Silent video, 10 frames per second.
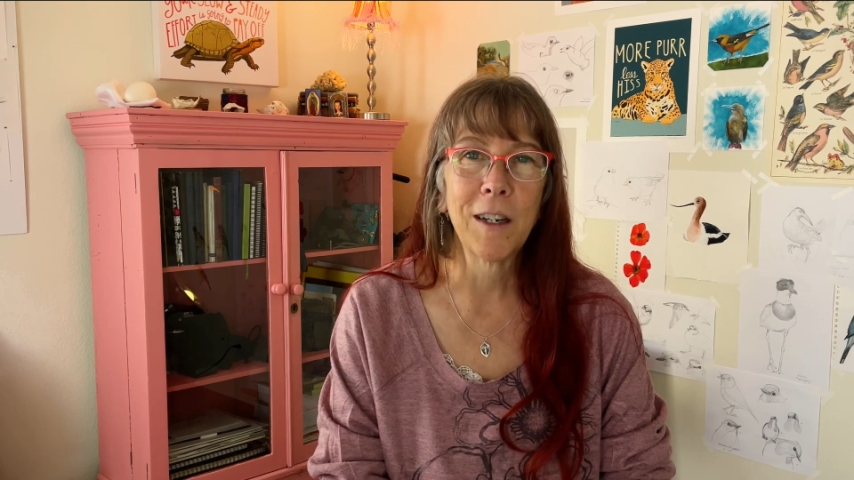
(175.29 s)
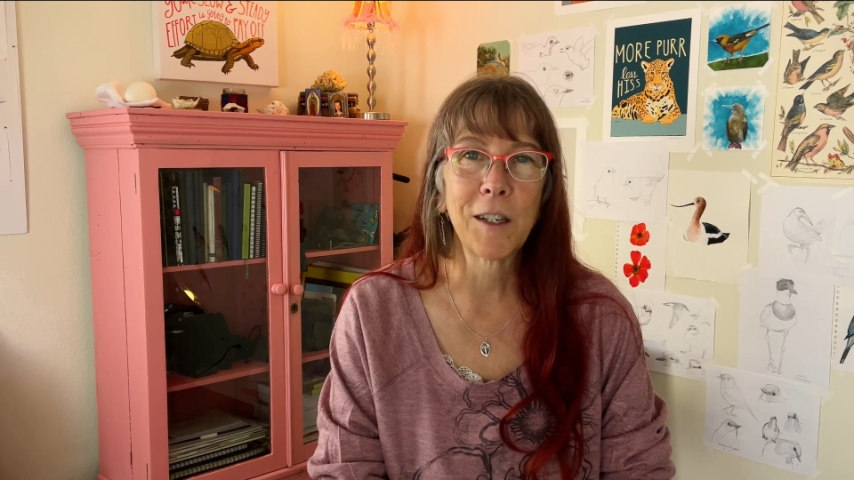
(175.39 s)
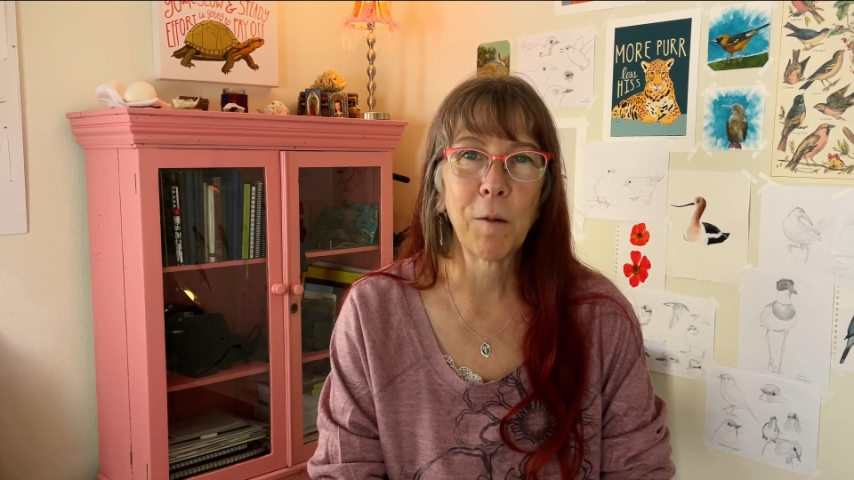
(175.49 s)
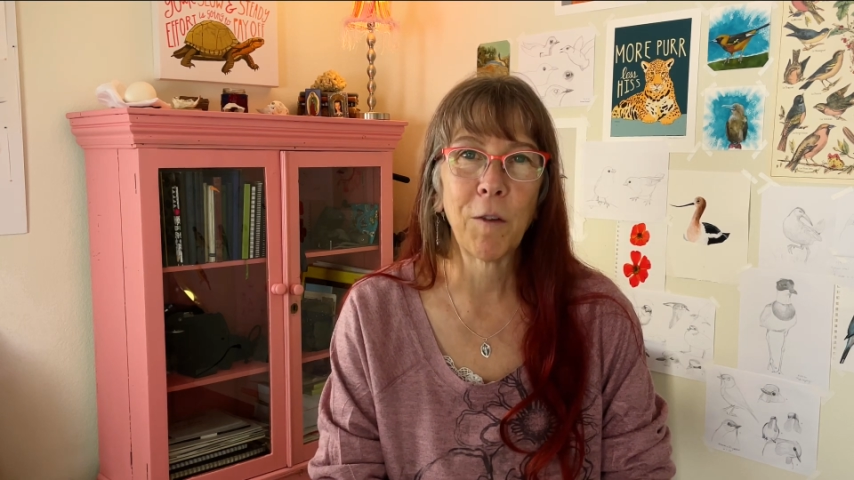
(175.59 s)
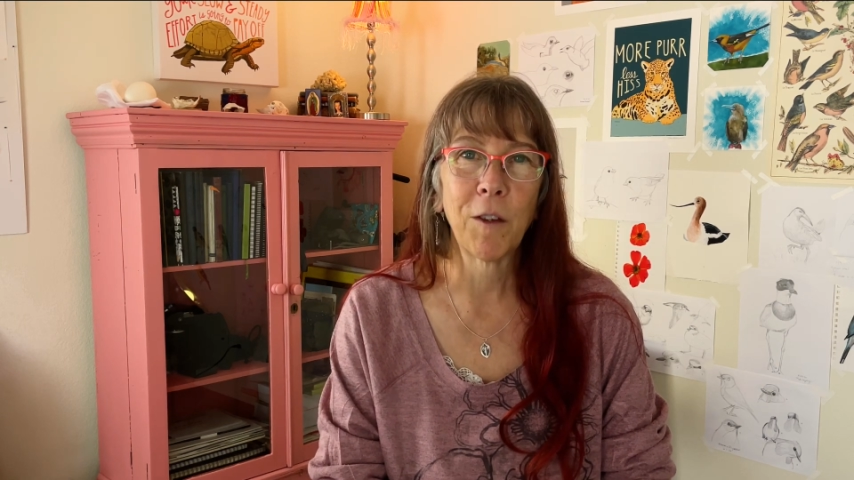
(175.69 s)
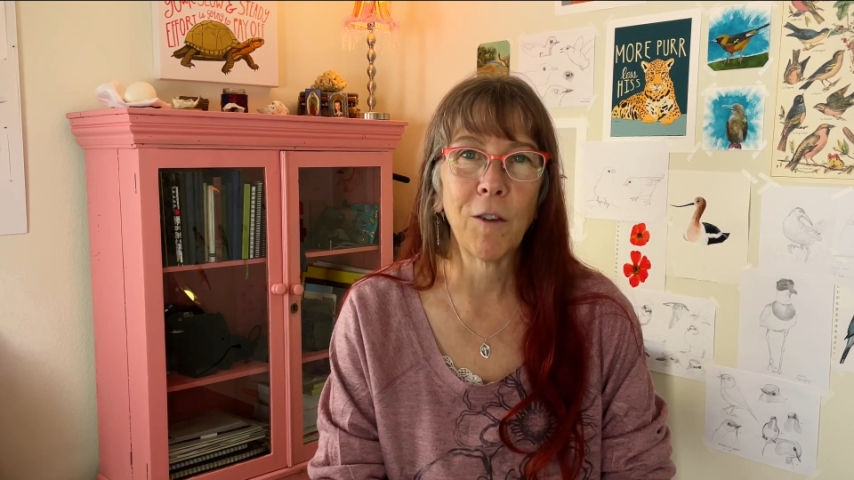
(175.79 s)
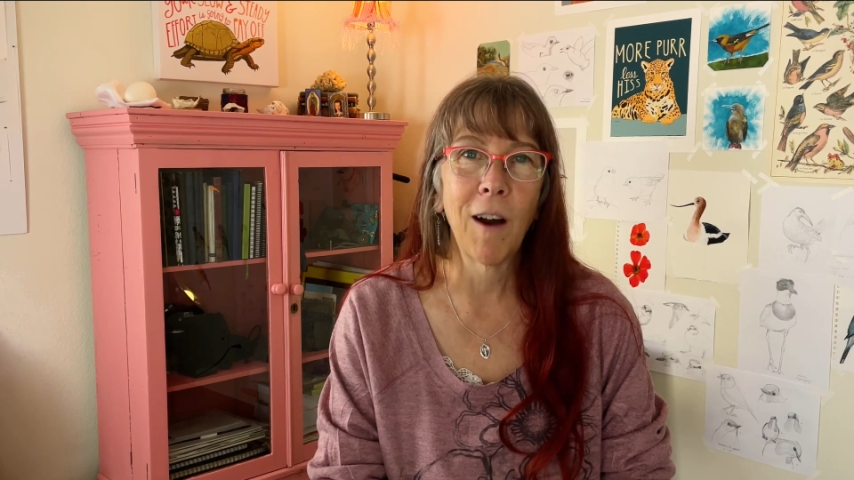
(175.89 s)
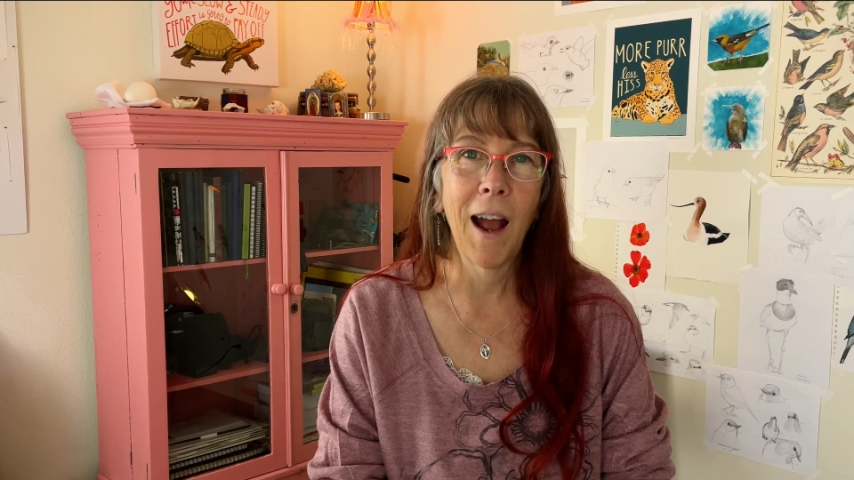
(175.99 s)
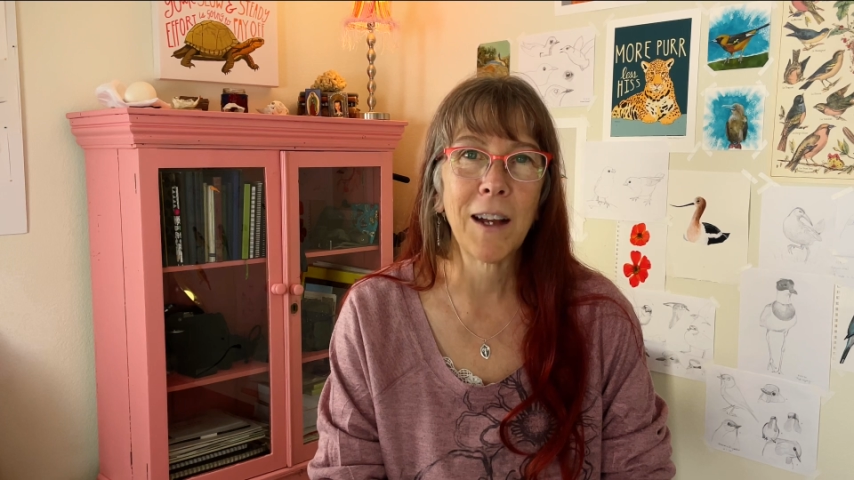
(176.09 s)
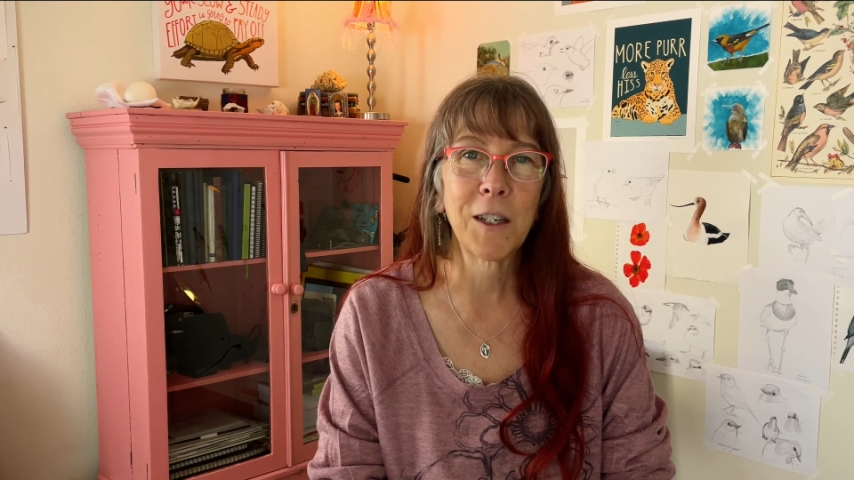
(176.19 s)
some of the
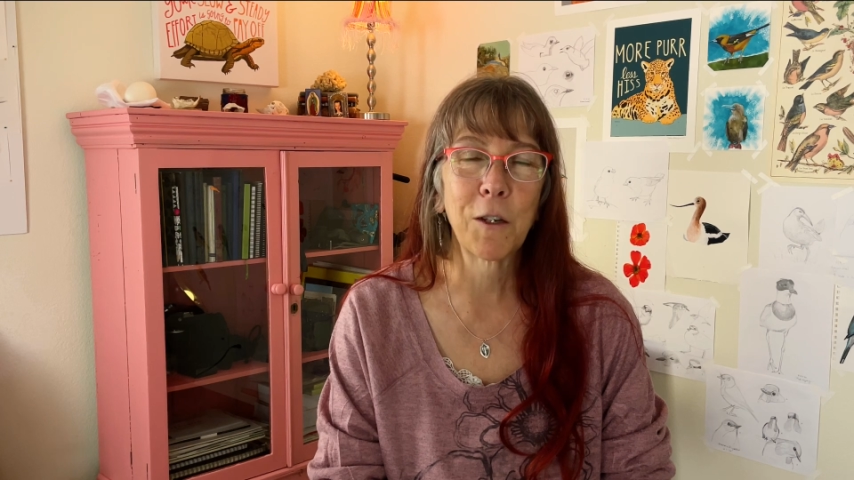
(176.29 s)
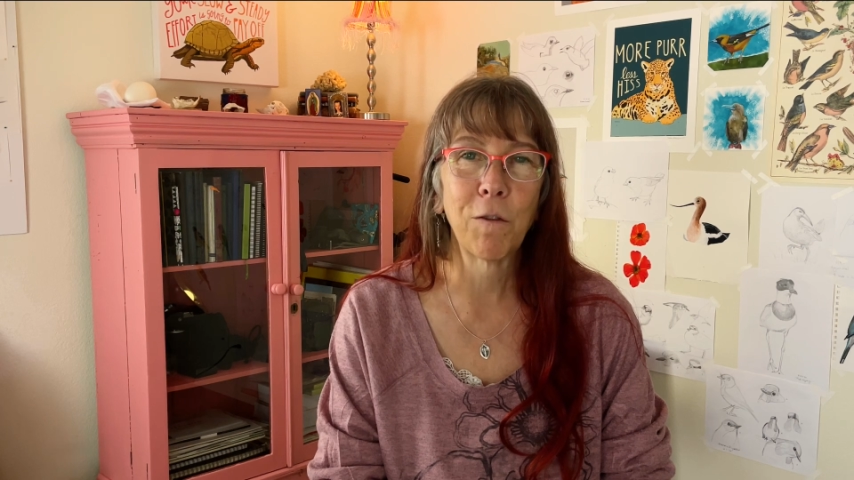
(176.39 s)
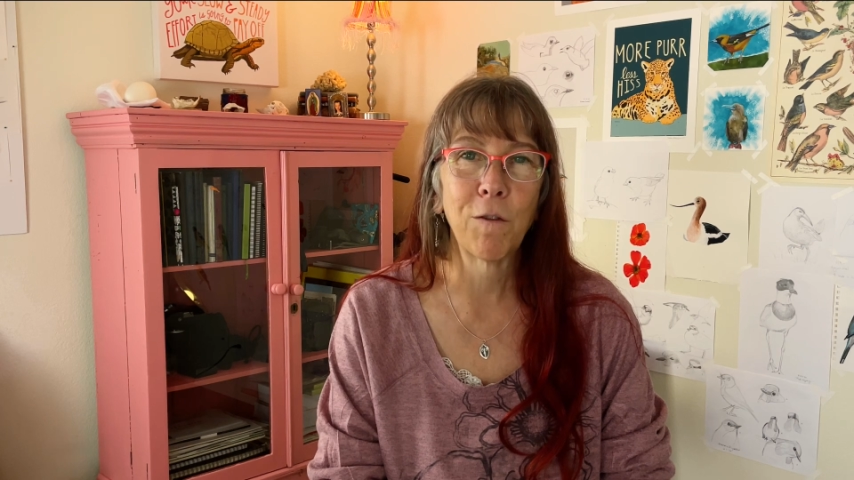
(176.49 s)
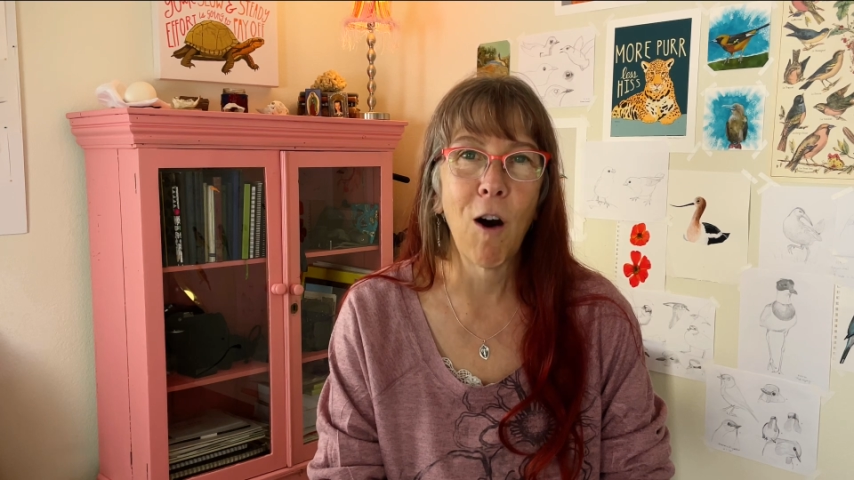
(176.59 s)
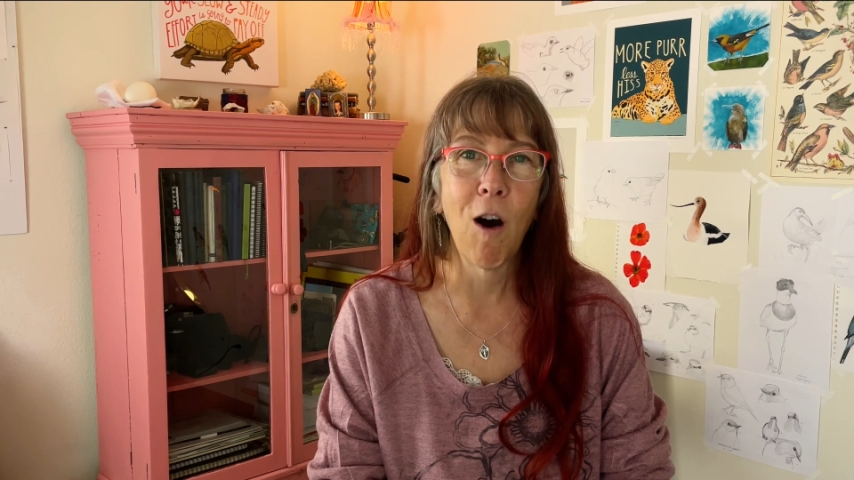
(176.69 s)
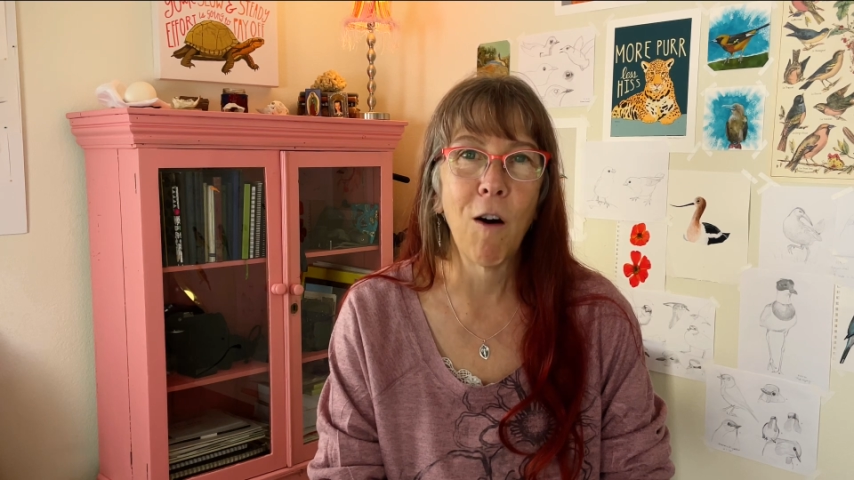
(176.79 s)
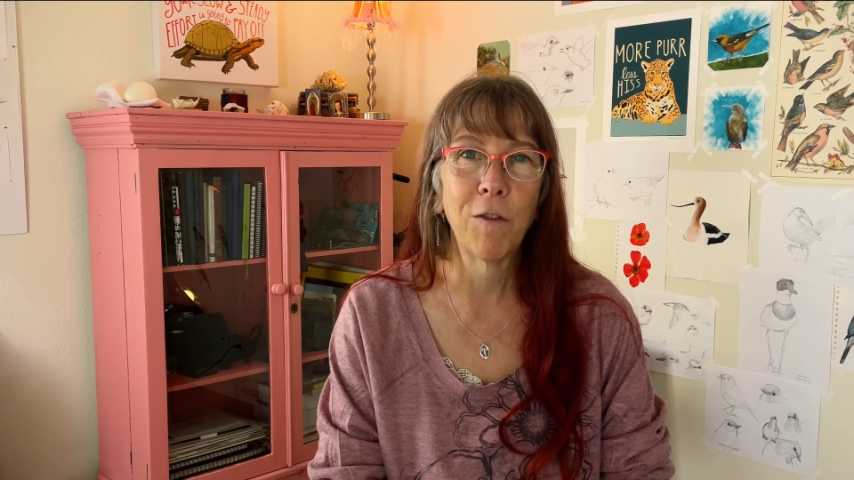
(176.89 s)
last fall